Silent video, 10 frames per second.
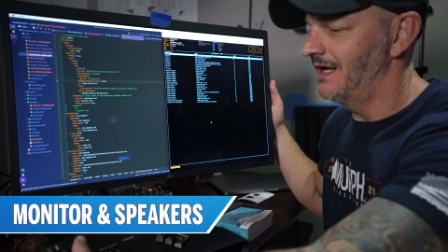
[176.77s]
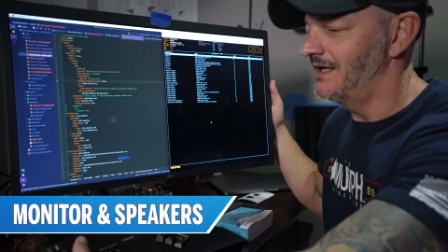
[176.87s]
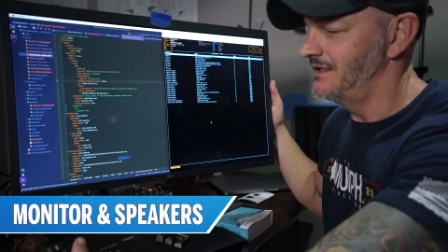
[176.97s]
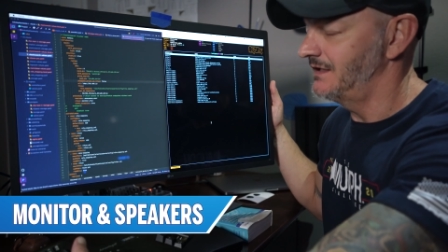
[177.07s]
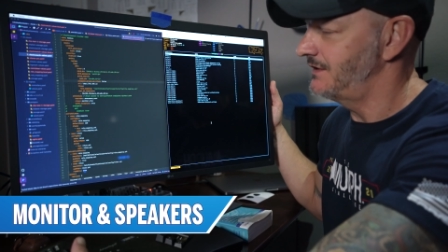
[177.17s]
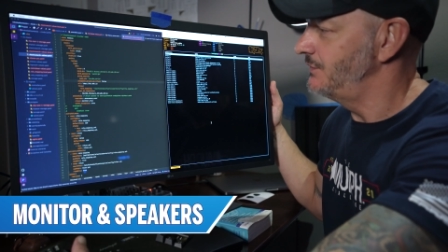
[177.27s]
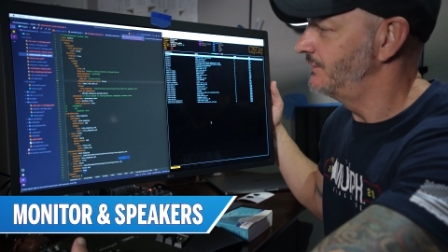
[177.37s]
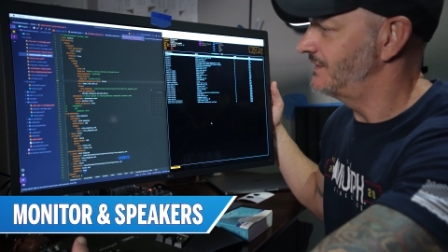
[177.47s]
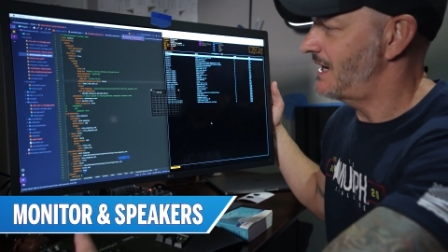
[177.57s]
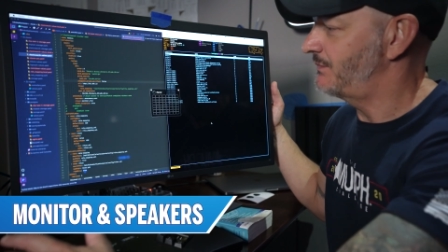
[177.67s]
And then I
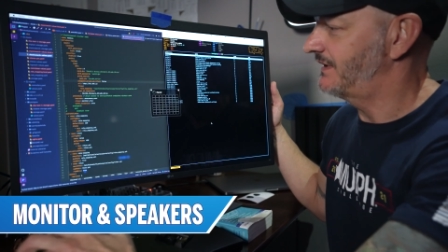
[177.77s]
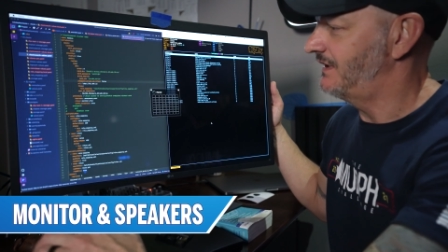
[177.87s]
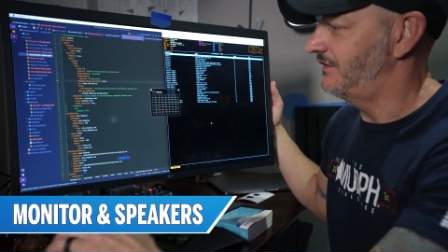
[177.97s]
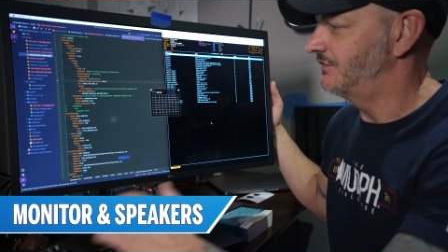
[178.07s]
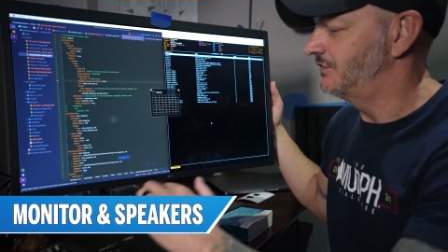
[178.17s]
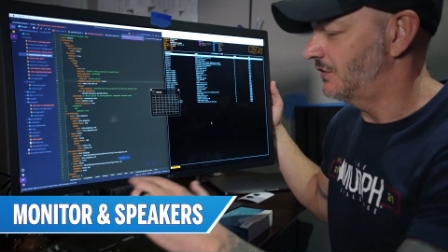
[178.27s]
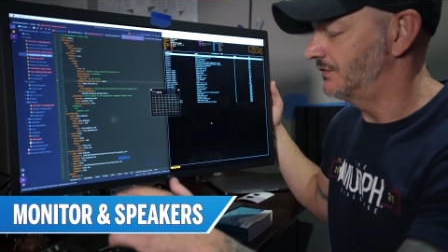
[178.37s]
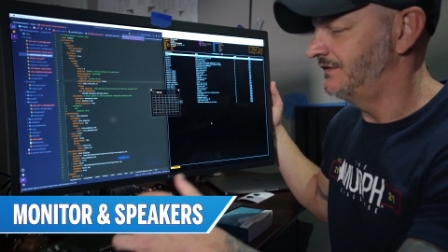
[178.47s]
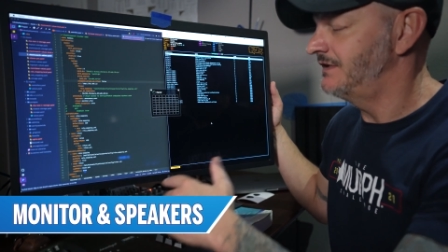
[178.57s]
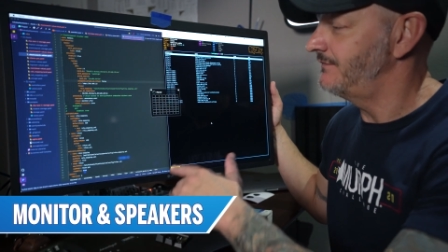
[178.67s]
use an application
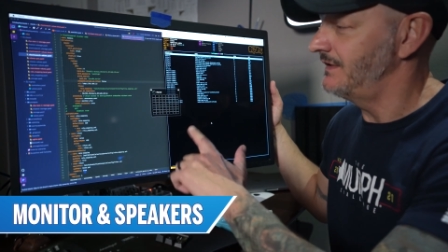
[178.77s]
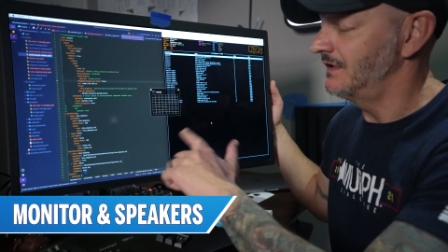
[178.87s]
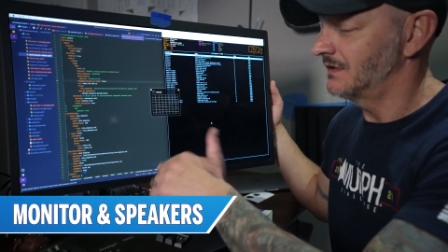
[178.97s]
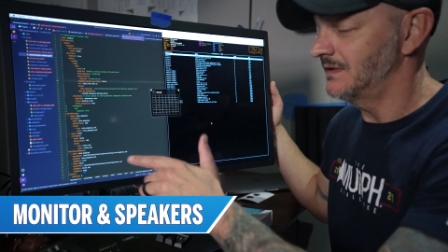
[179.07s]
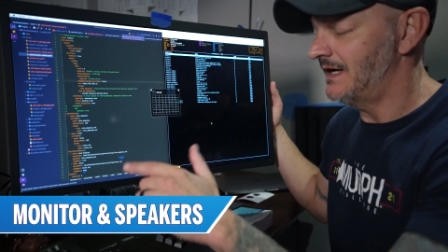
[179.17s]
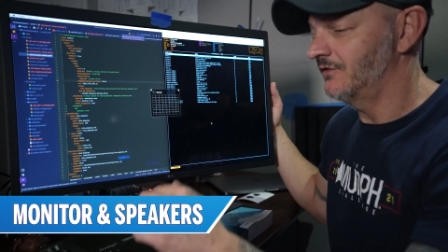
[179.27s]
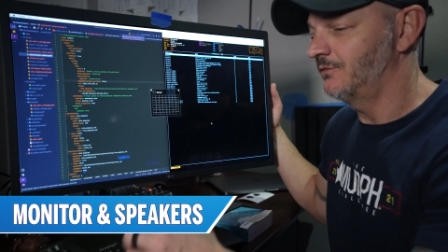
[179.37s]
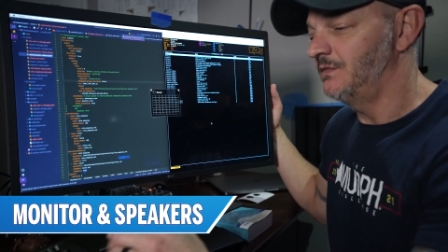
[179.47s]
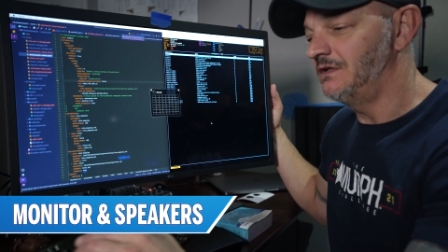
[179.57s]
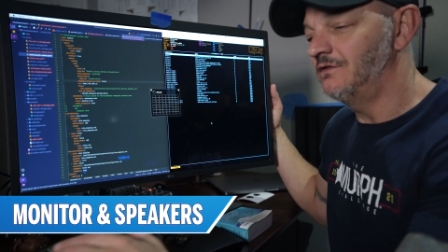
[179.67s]
called Divi that
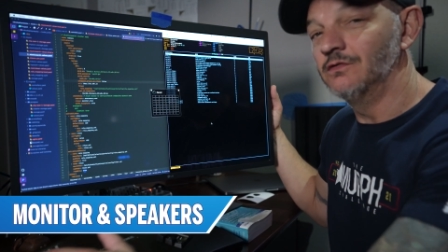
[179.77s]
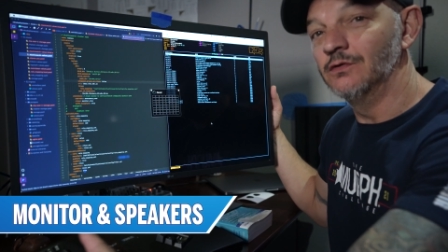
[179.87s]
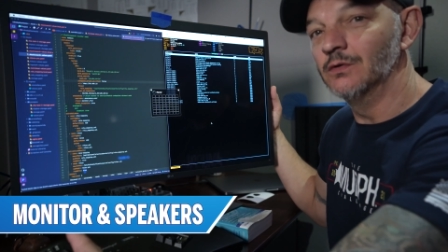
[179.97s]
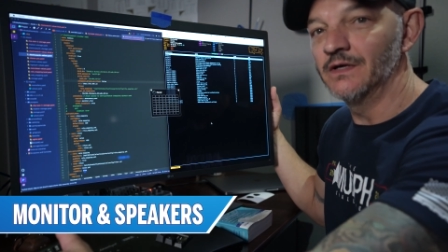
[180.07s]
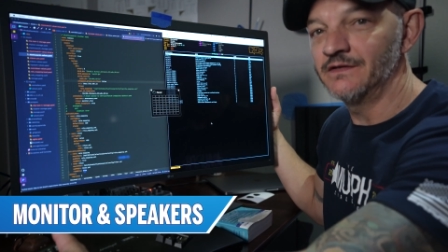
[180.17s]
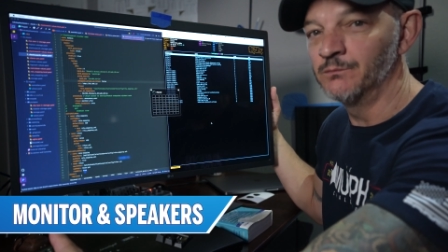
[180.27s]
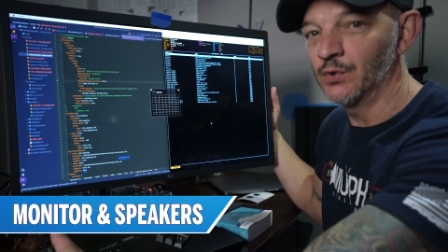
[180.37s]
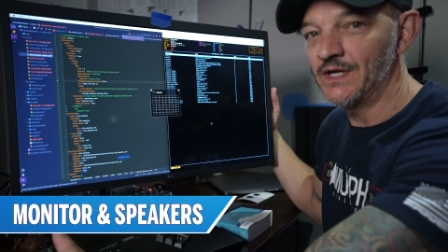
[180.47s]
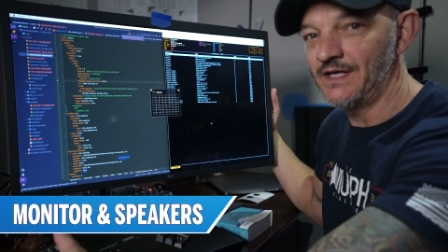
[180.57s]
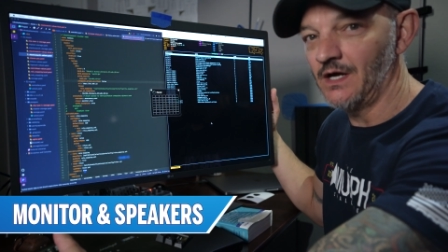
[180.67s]
allows me to
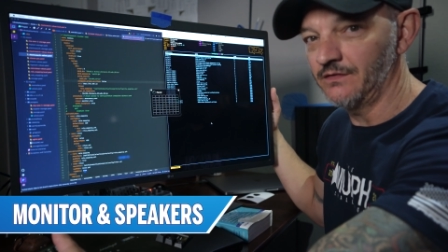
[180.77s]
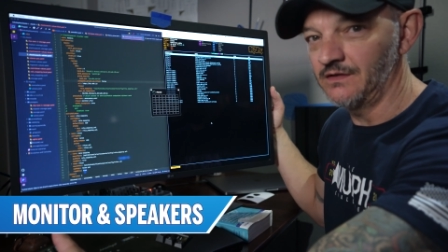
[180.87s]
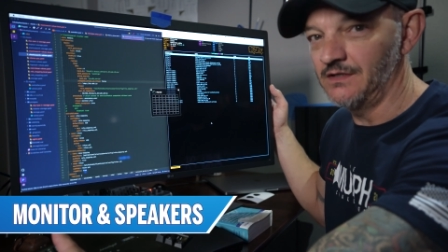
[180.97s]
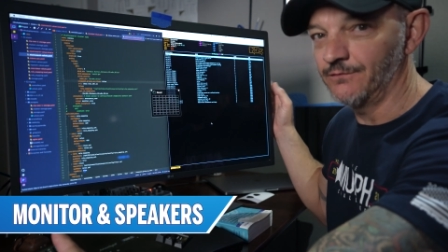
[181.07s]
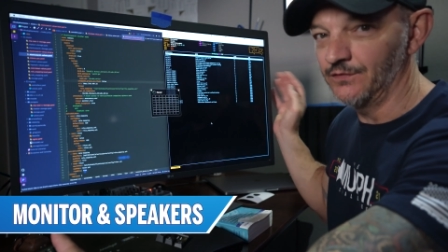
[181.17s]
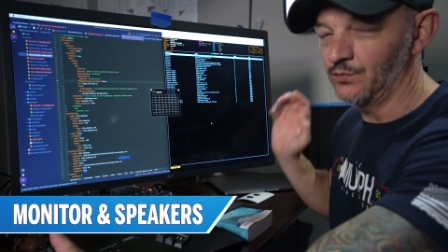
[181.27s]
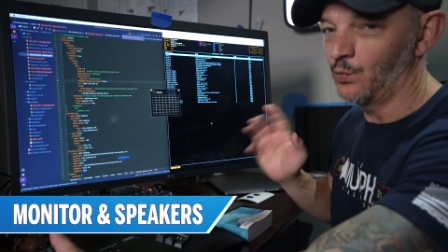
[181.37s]
break out the different